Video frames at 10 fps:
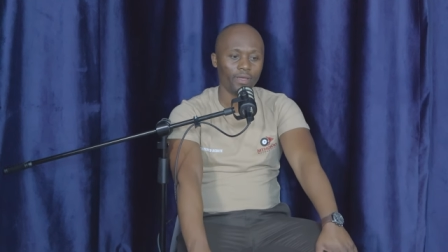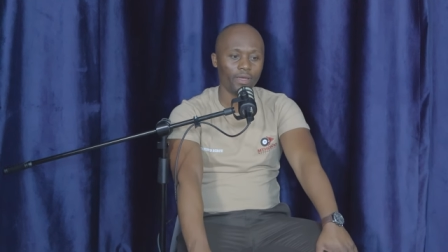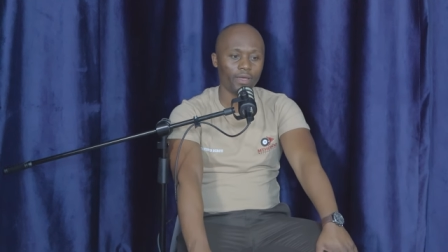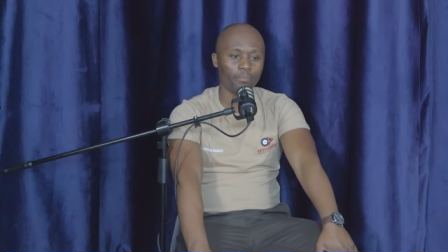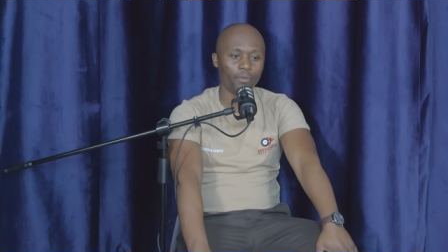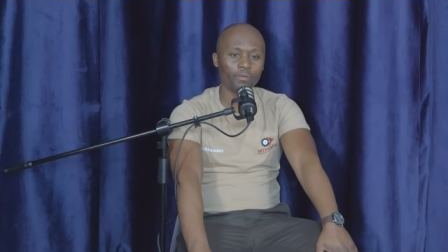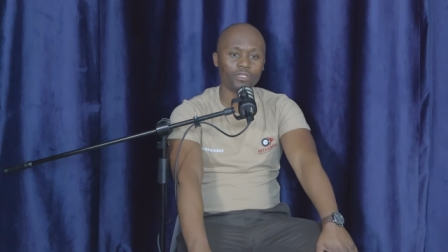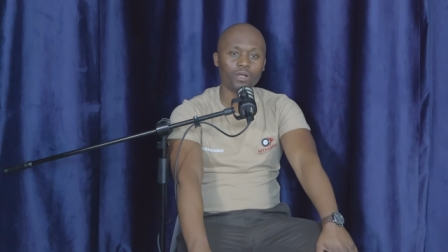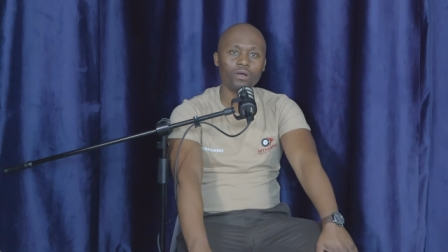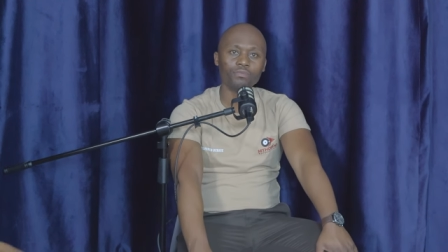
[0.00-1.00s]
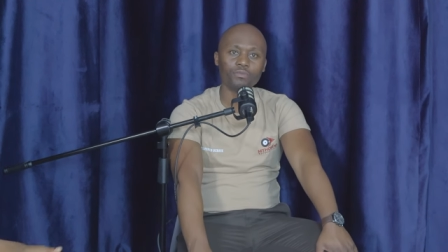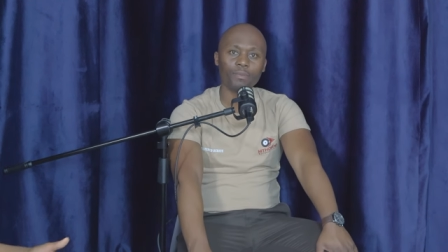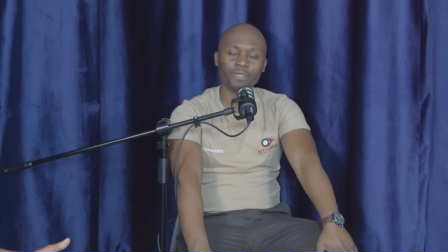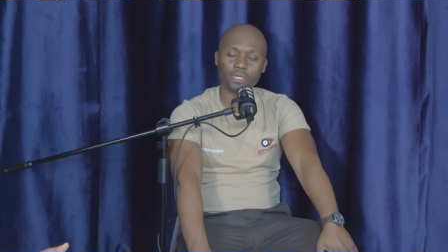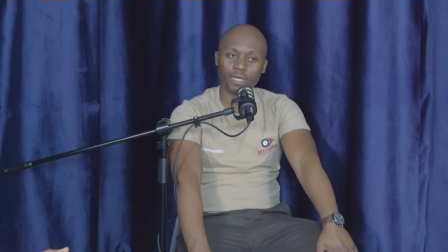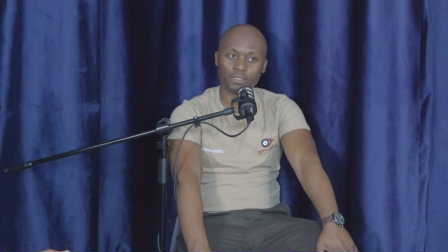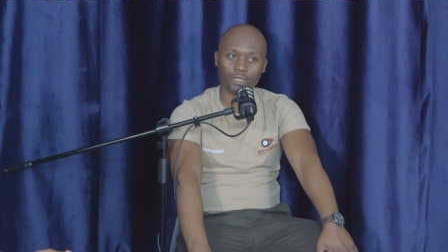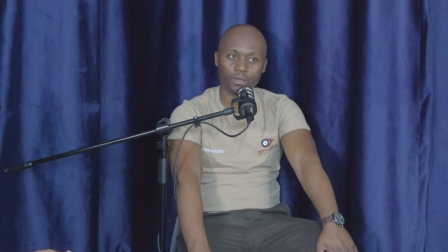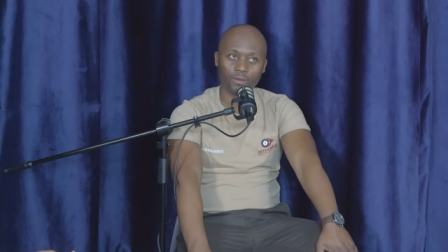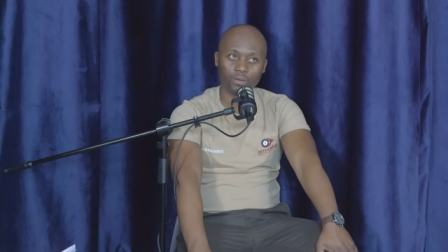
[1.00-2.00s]
Uh, Jacob Zuma was asked.
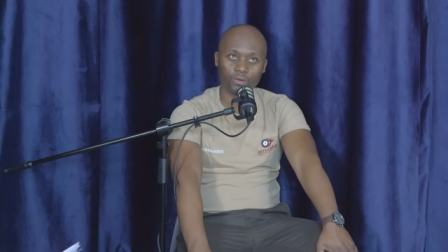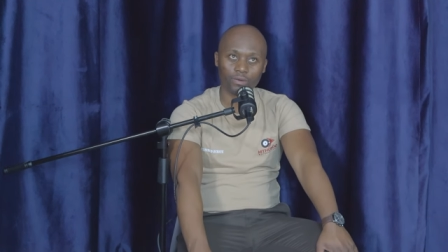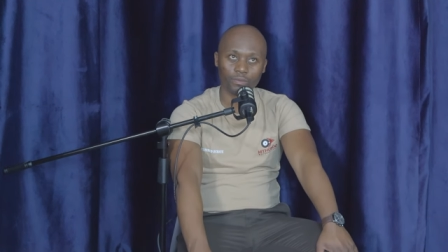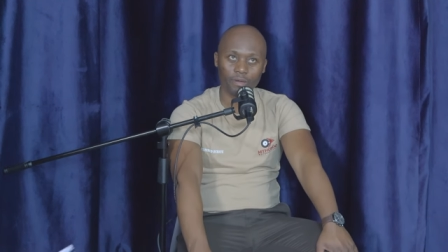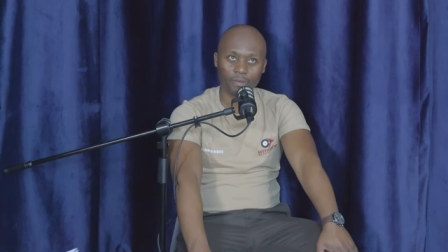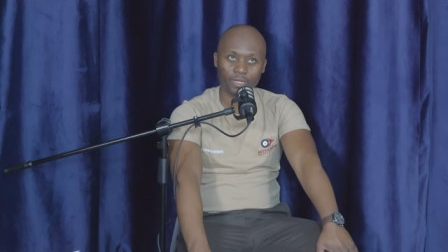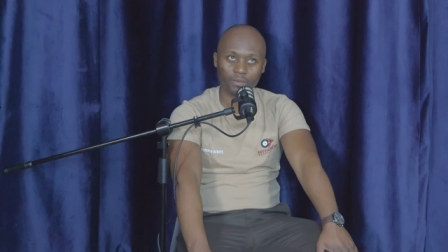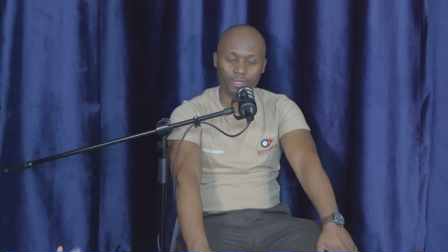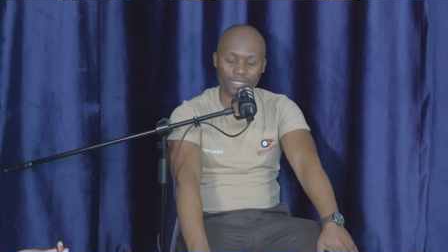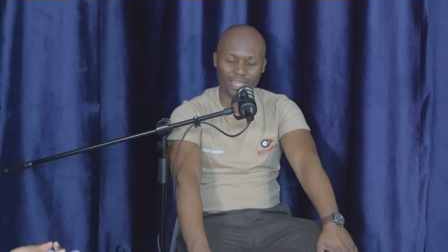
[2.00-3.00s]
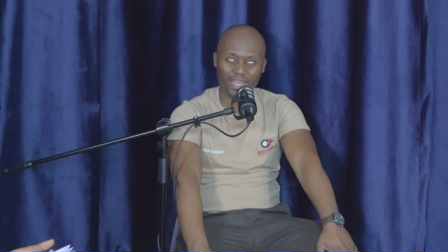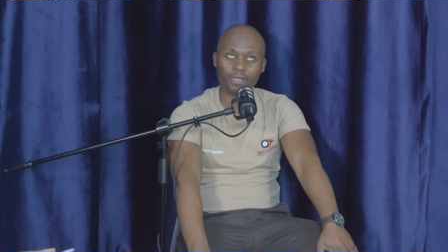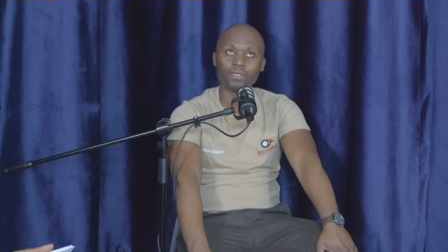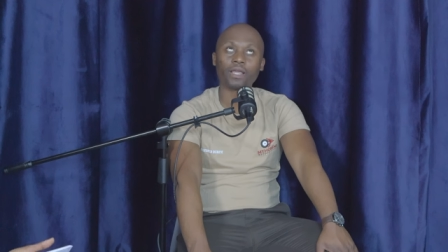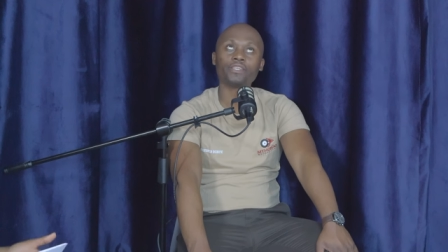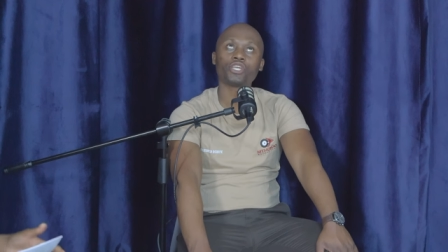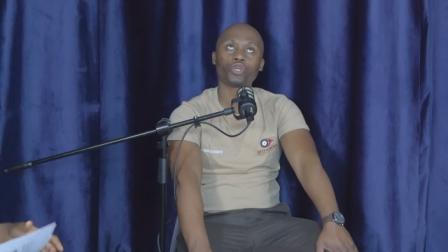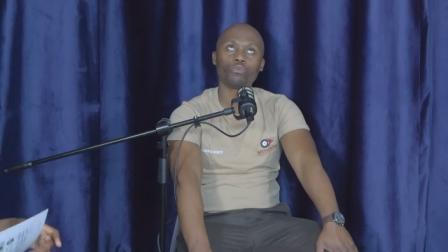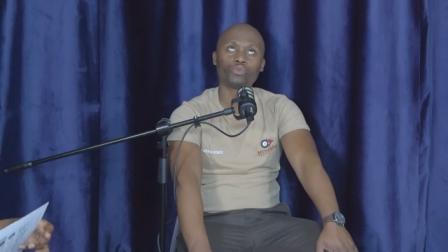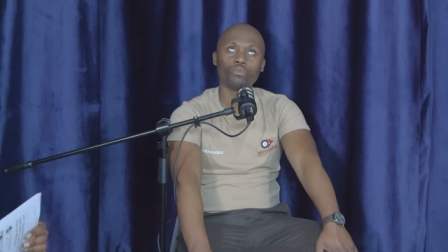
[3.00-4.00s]
Uh, look, you remember that there was a case against
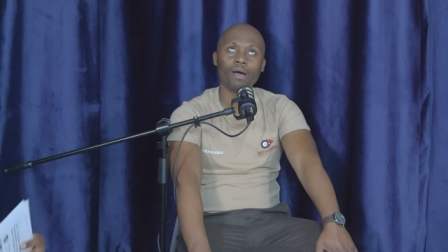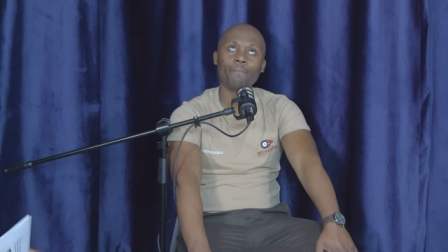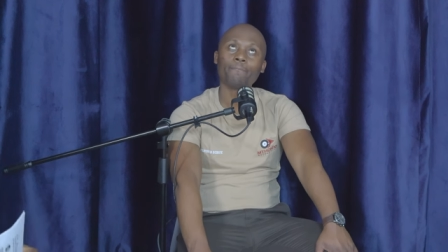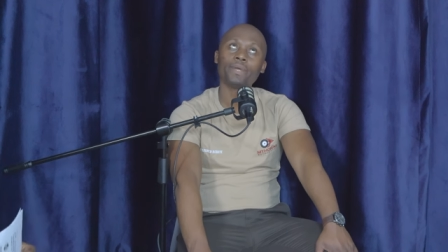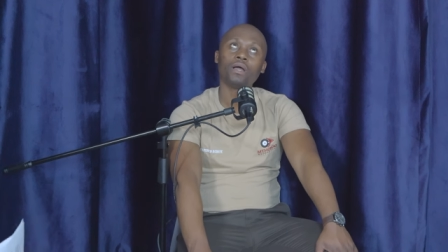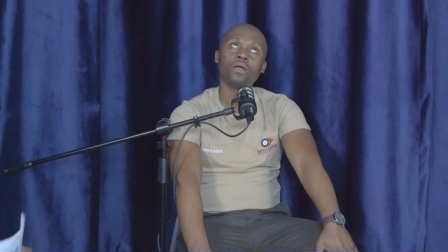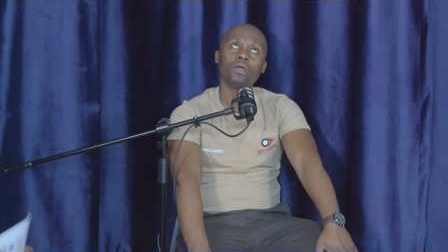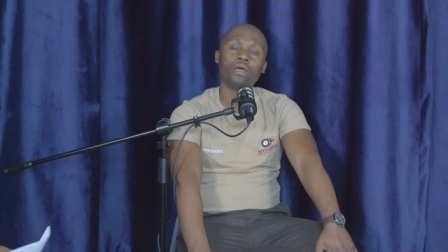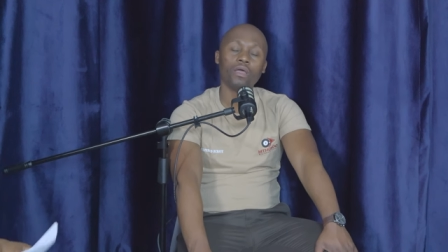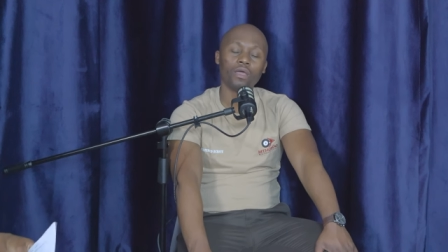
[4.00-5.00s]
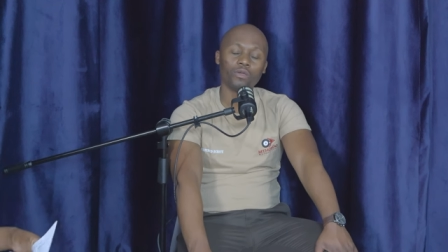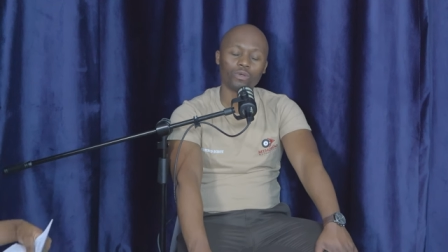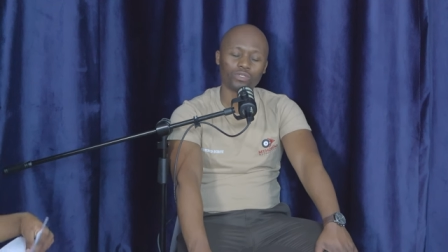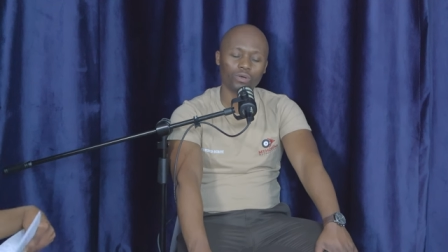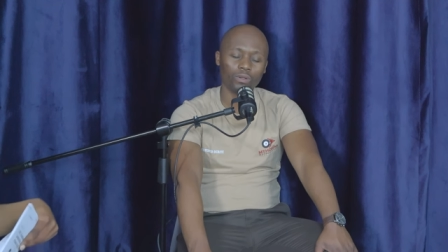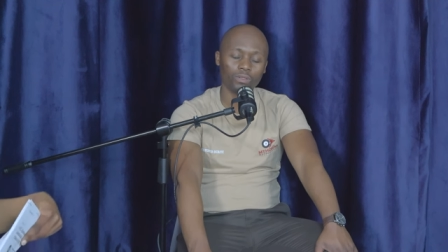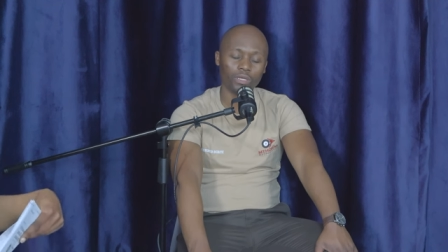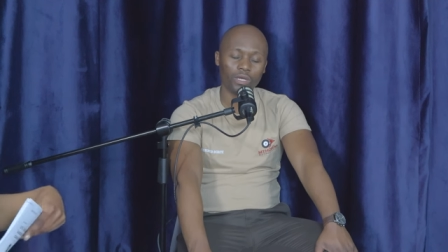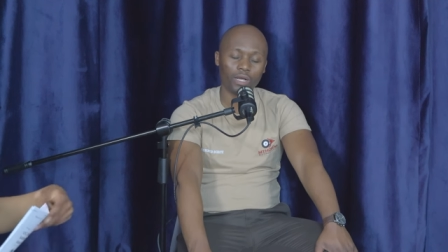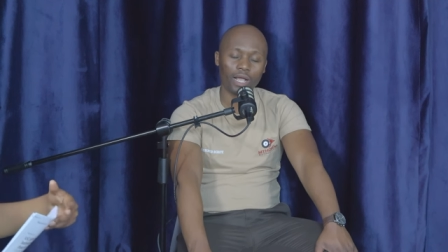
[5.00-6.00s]
Jacob Zuma. Uh, it was called
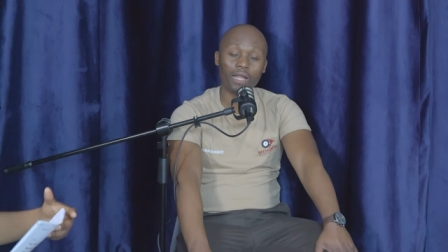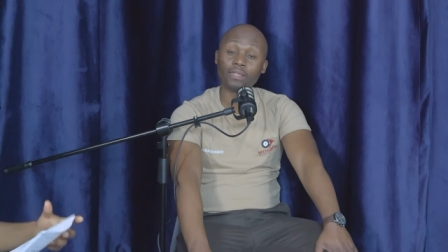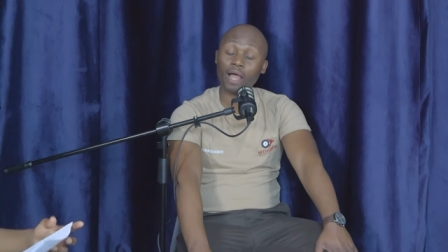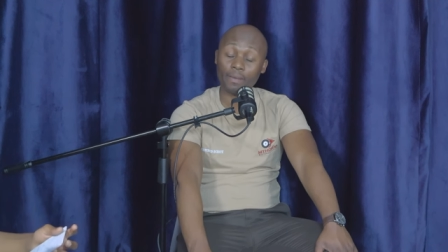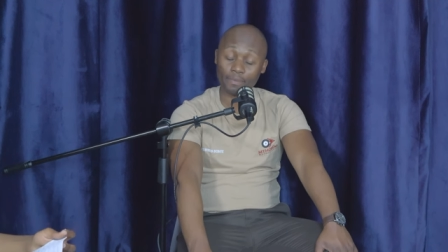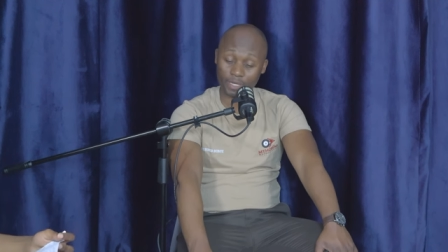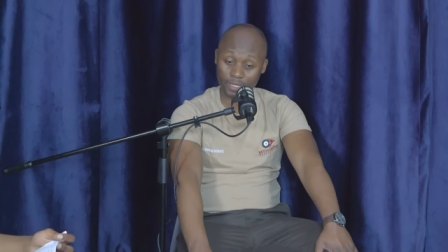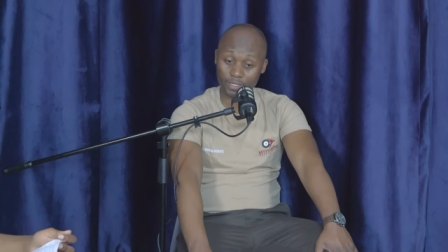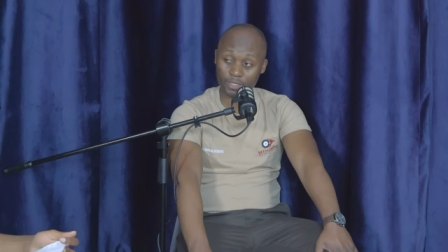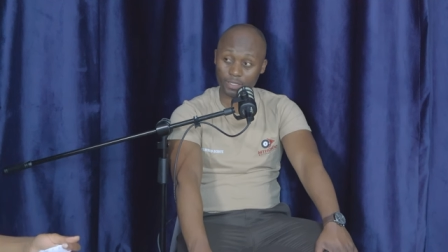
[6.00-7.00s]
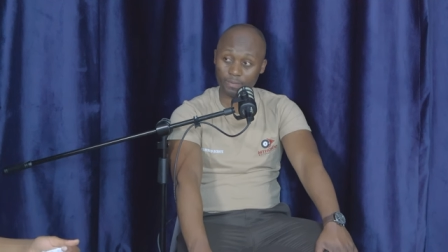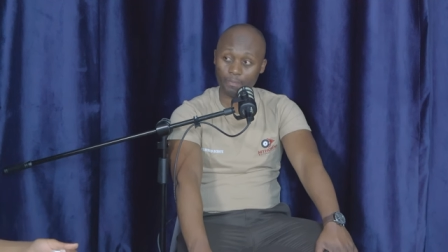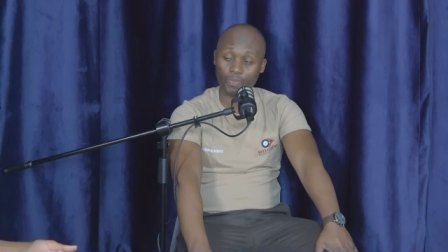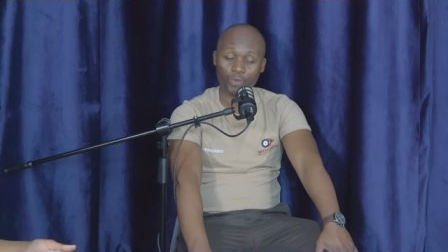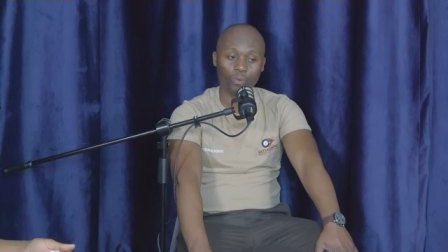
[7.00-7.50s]
Nkandla Upgrade, mm.